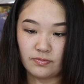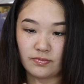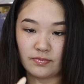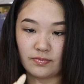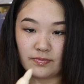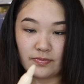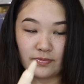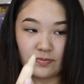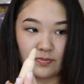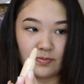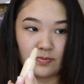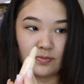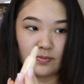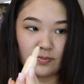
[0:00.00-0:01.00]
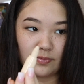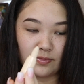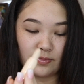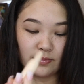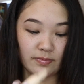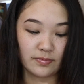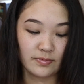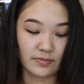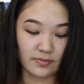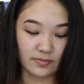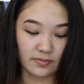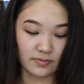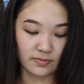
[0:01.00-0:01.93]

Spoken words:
(silence)